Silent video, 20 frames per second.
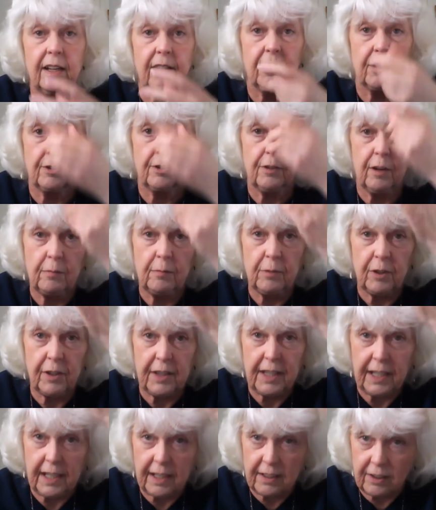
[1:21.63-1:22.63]
or crumble
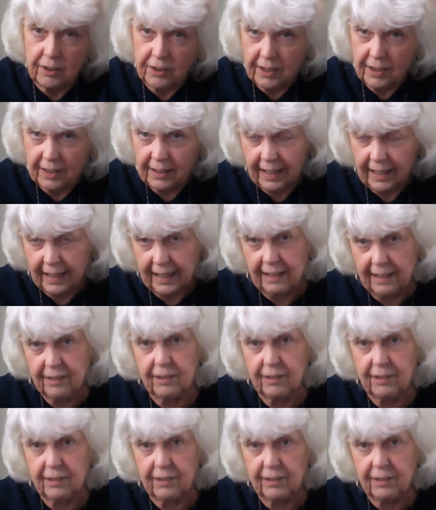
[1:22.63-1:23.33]
the energy like I